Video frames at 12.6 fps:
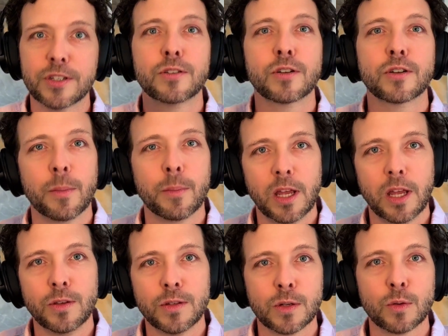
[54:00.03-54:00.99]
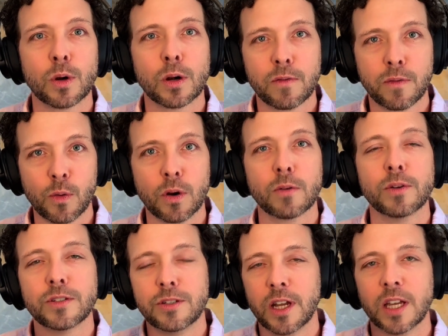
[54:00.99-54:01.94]
to a company I used to work for,
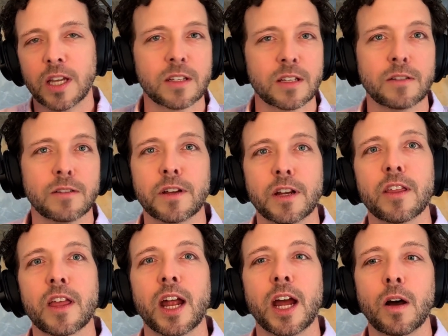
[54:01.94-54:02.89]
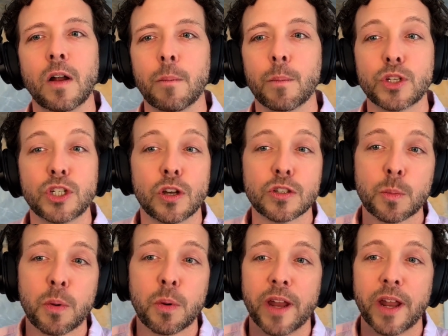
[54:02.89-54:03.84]
which you guys can all figure that out. But she also
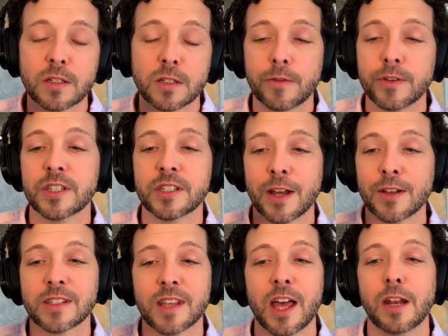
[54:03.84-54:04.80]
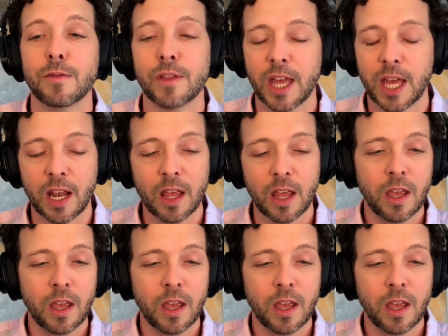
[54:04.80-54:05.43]
provided services outside of that.